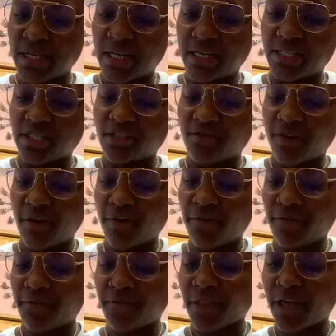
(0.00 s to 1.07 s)
It's just very
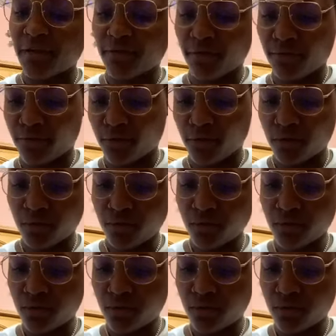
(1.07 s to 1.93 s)
flavorful.